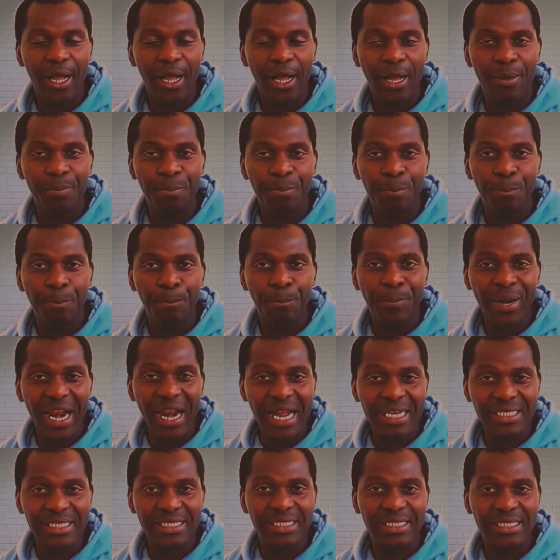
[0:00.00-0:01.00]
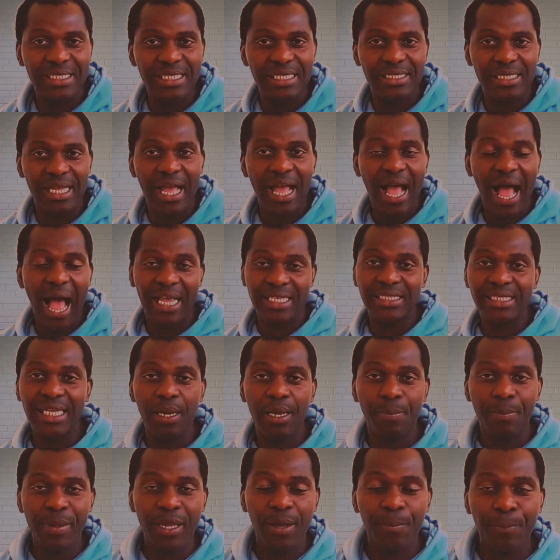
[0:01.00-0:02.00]
practices are still
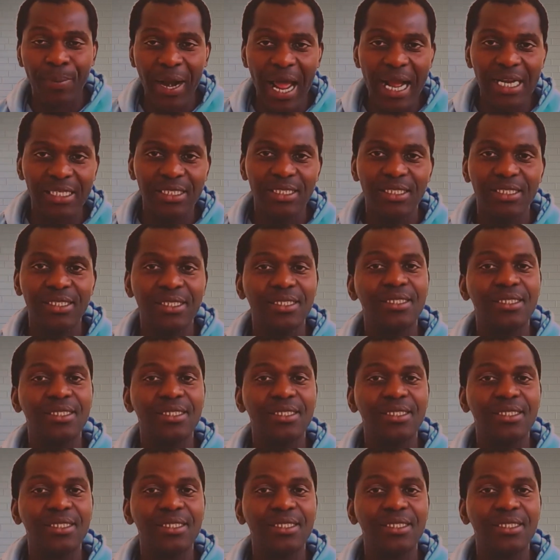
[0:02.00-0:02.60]
being practiced,